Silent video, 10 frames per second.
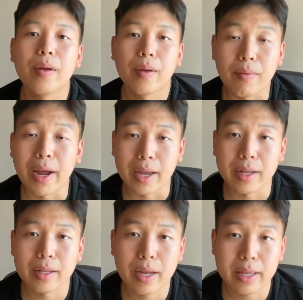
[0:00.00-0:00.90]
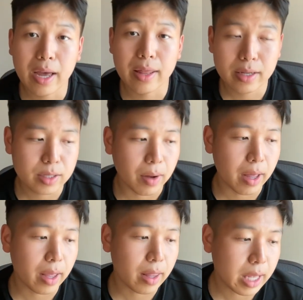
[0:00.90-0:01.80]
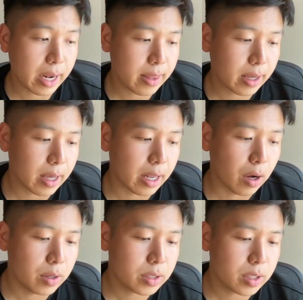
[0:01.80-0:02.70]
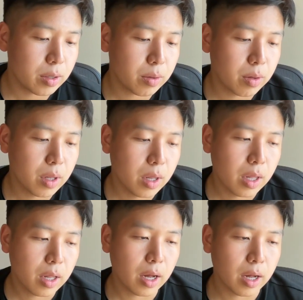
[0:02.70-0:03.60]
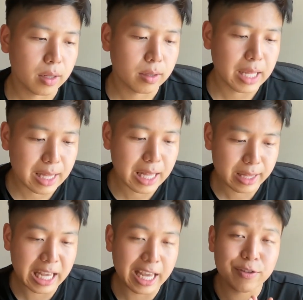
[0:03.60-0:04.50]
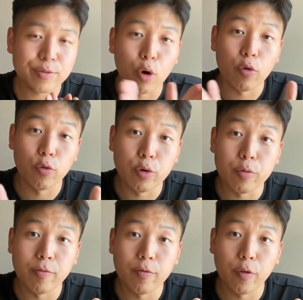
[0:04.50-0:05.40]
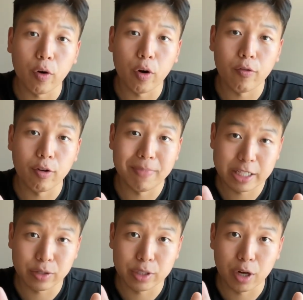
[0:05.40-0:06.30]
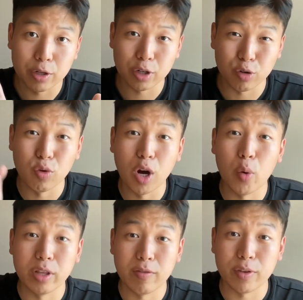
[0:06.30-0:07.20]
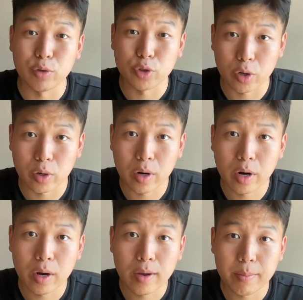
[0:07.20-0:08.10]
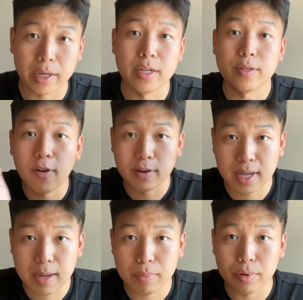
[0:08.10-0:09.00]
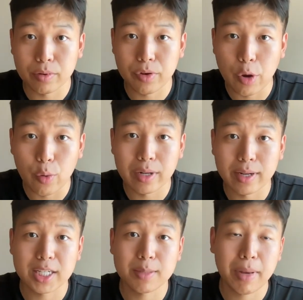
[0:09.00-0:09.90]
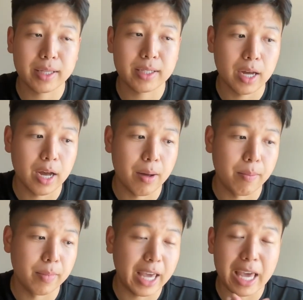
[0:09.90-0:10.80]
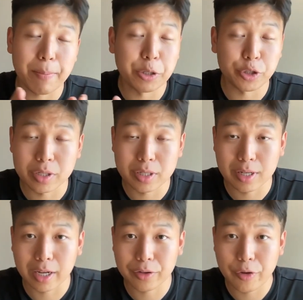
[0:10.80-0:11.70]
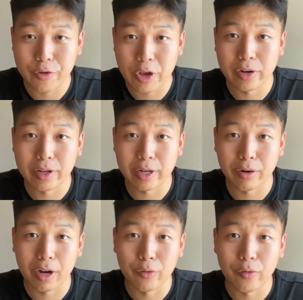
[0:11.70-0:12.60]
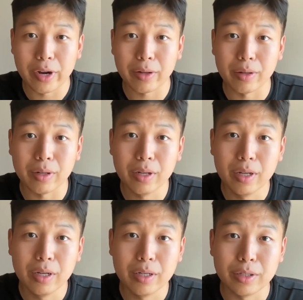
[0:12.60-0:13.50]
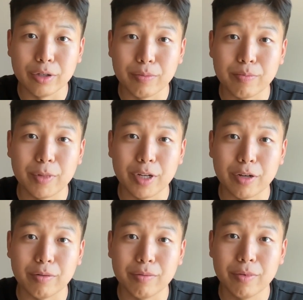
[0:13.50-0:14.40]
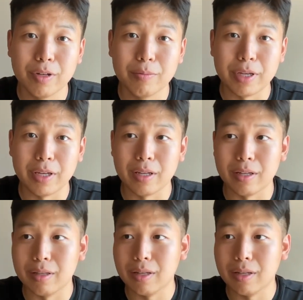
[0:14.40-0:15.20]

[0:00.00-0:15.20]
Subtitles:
Right. I think so. And I think it also leaves more room for Bezel to also grow in the future. Because, for example, you wouldn't expect game engines like Unity or Unreal to, be